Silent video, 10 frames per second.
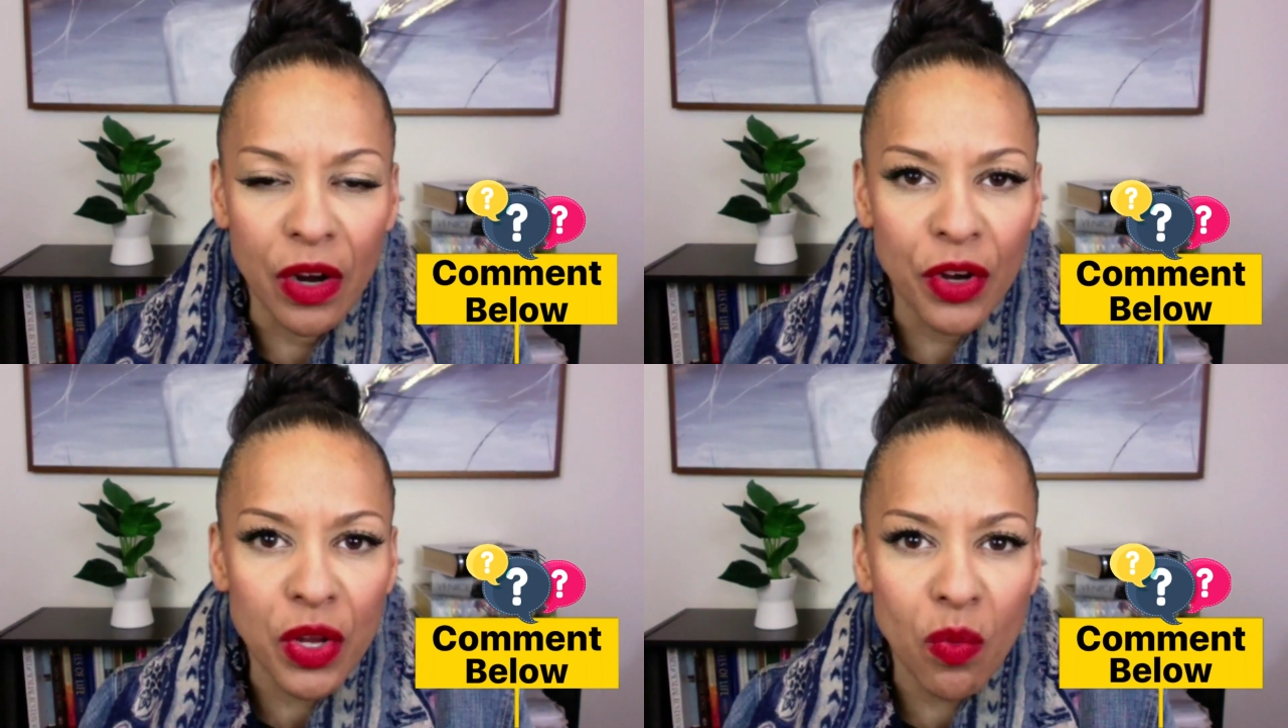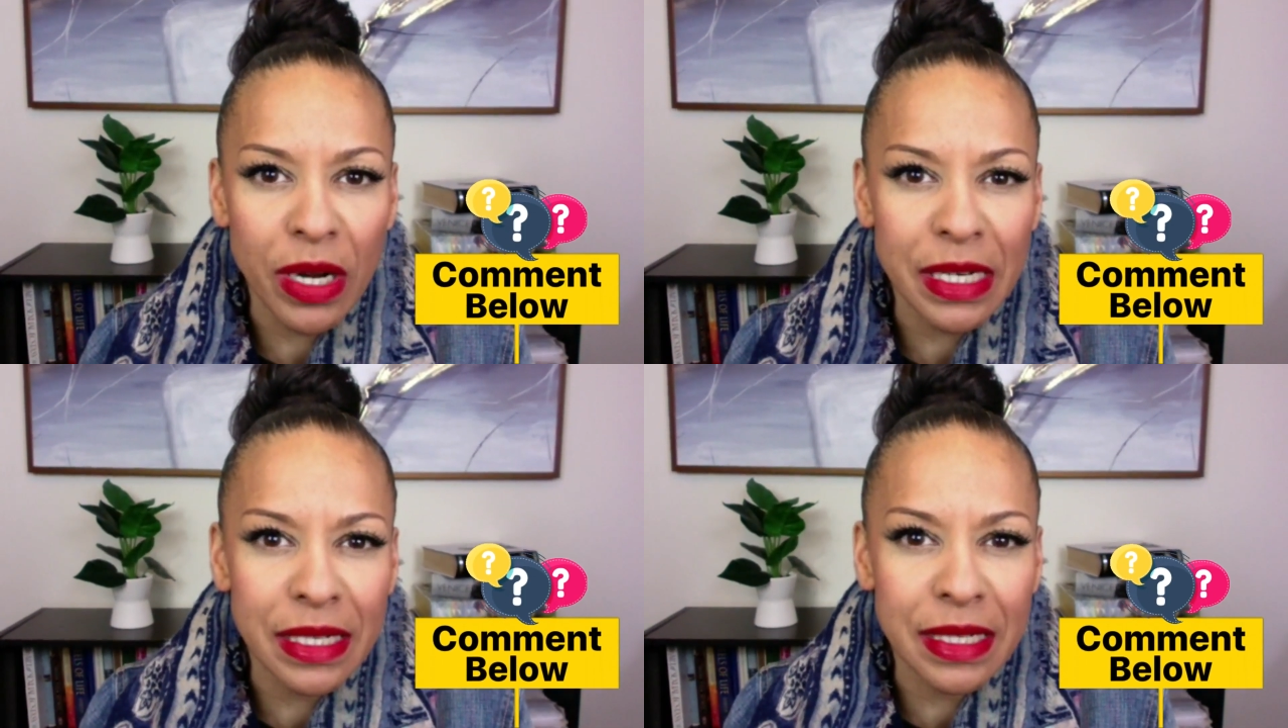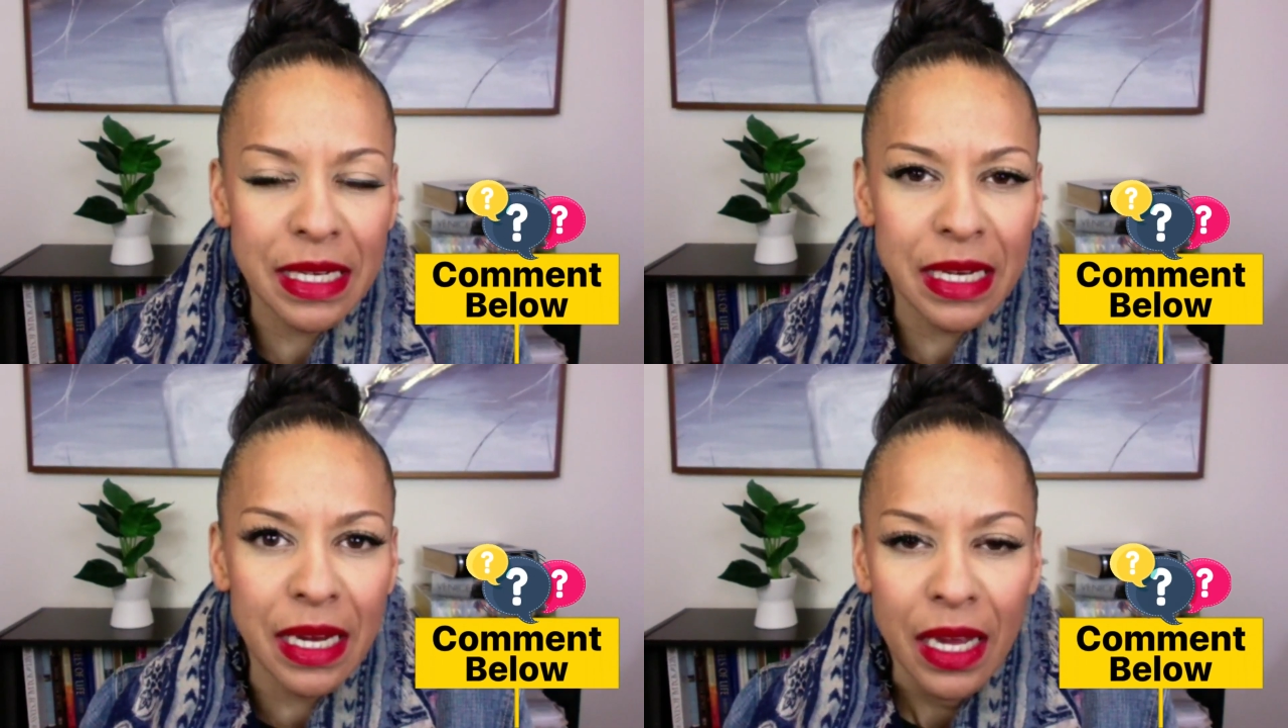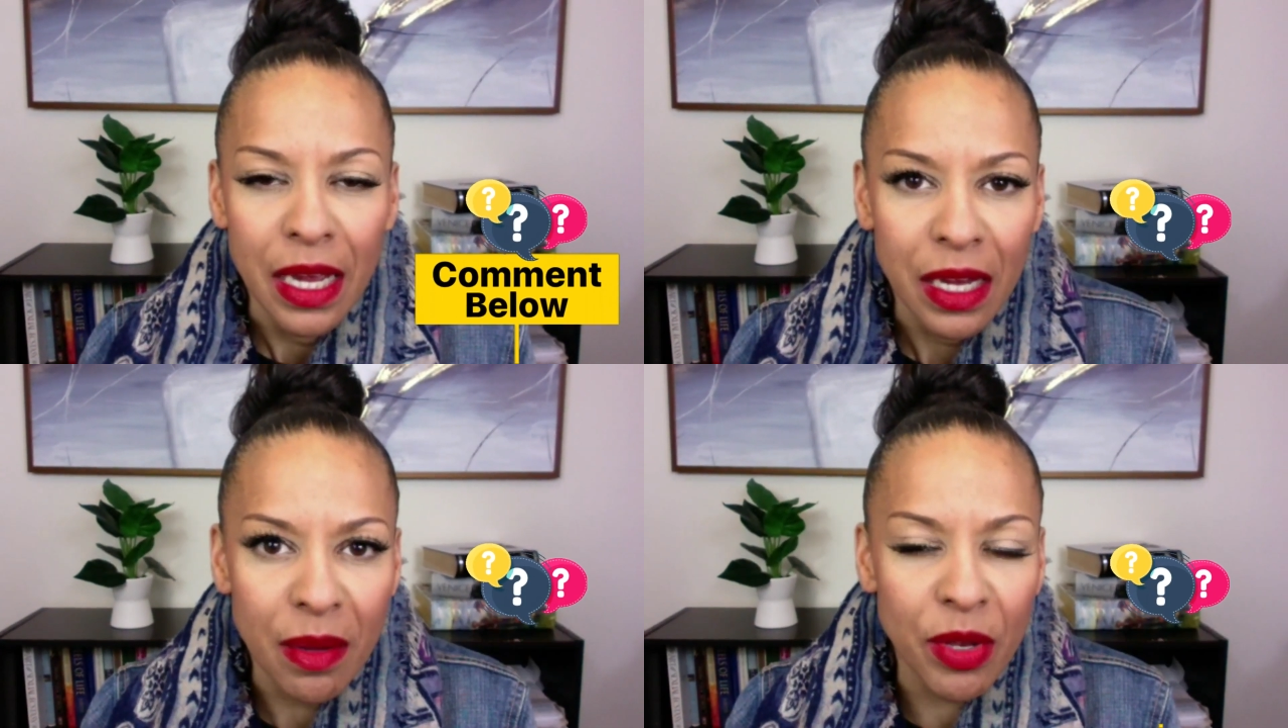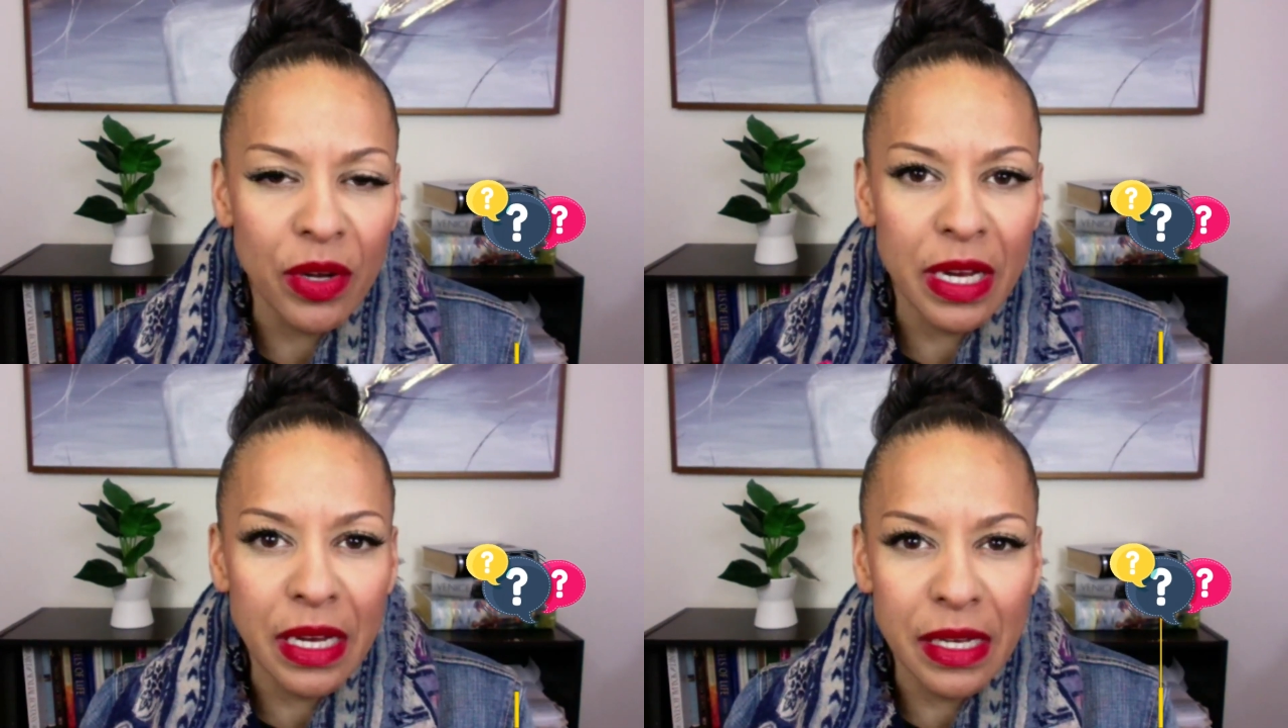Are you wanting to see
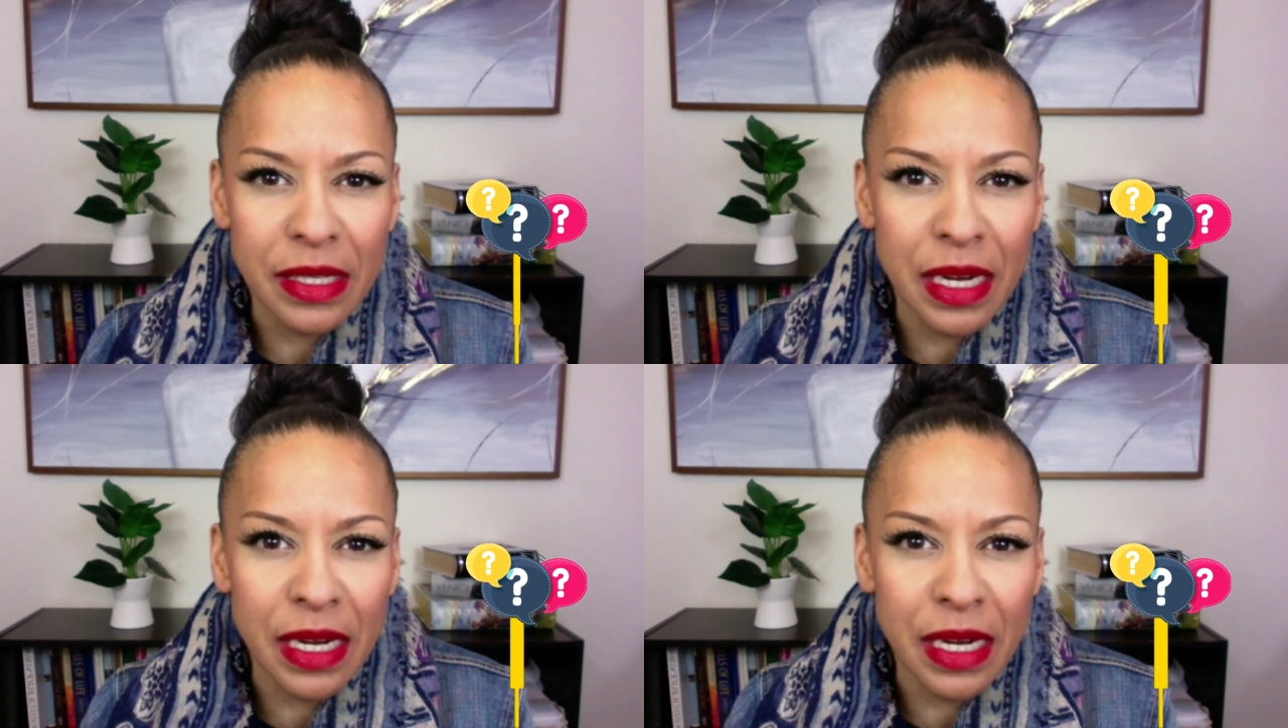communities,